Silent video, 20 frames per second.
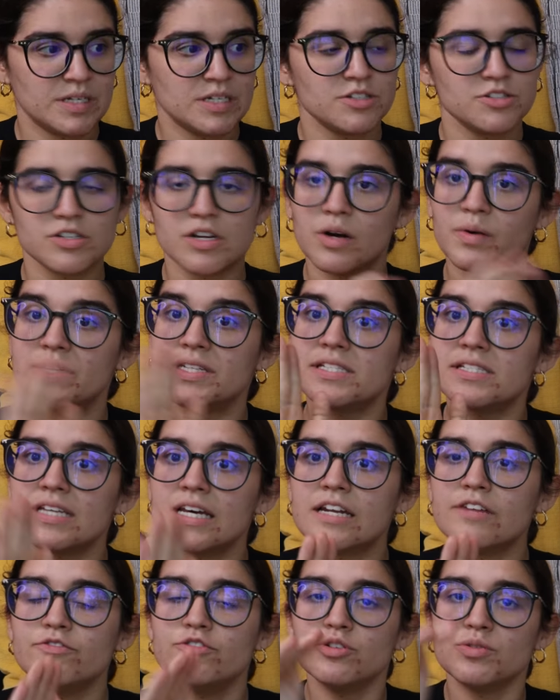So
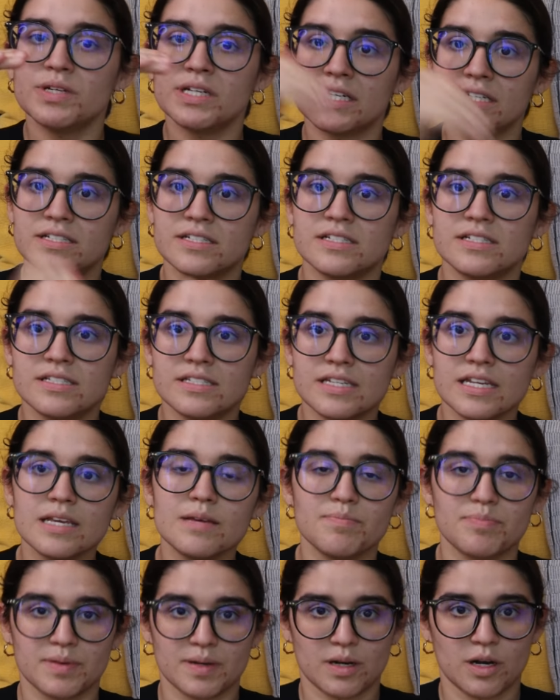instead of doing a
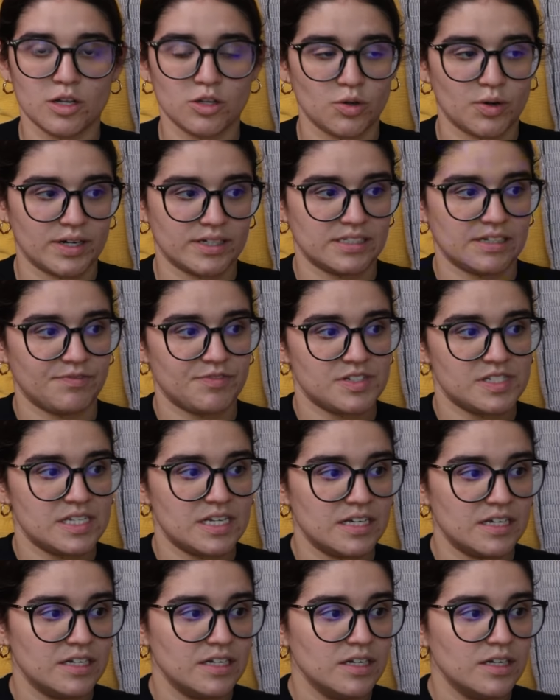steep caloric
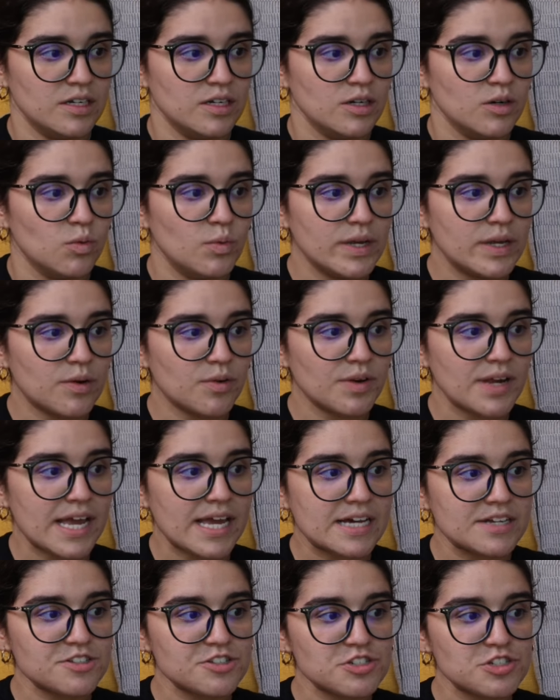deficit, we
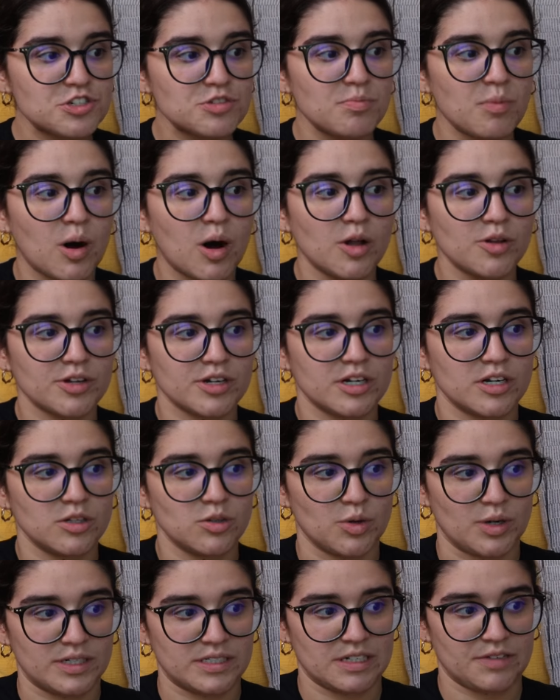create a smaller
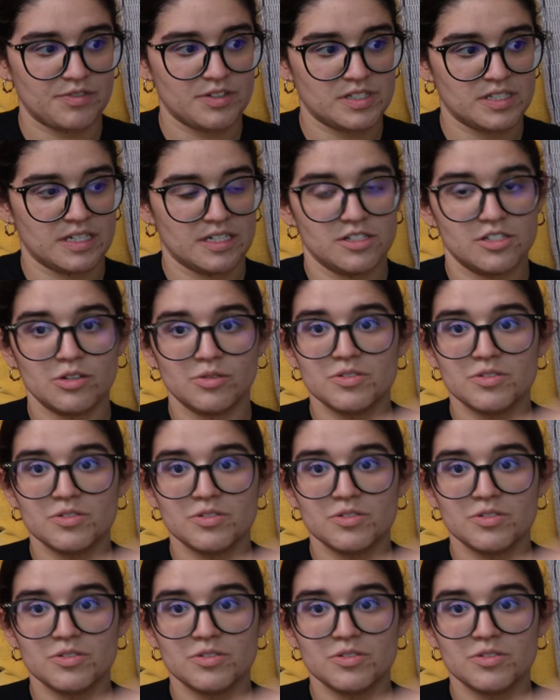caloric deficit.